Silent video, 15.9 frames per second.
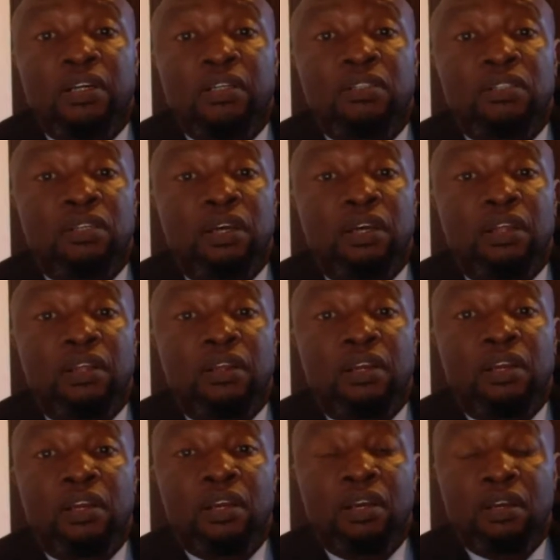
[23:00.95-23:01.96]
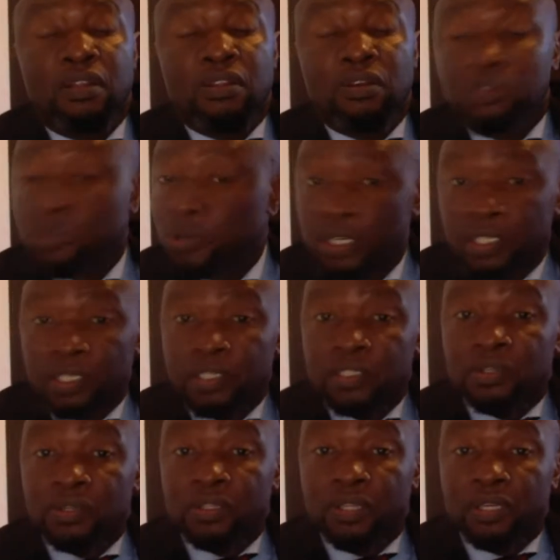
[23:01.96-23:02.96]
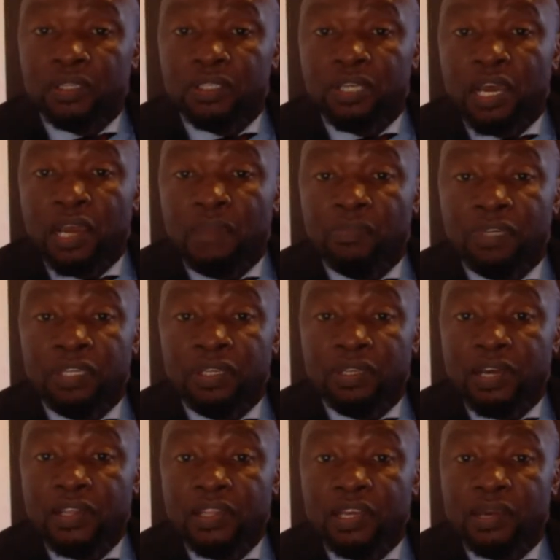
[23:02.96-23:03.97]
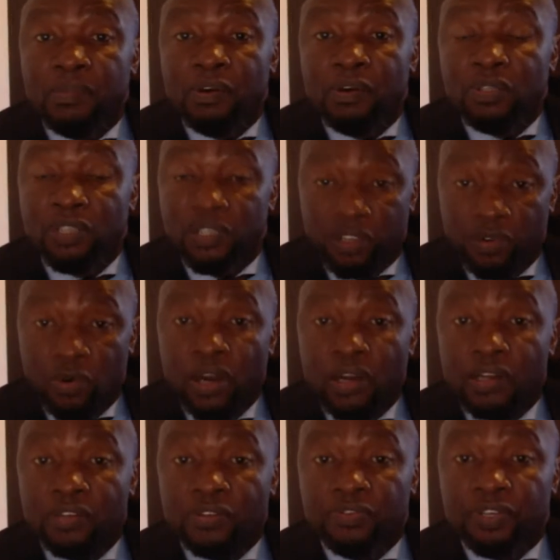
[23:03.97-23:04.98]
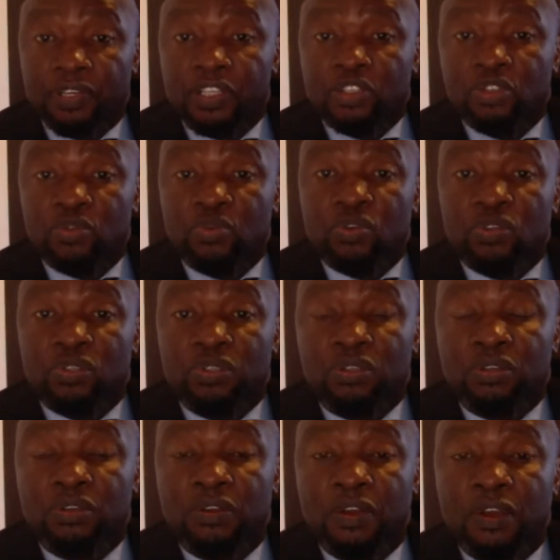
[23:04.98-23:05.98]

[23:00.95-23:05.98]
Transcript: and the authorities at that time did nothing about, and the warrant of arrest was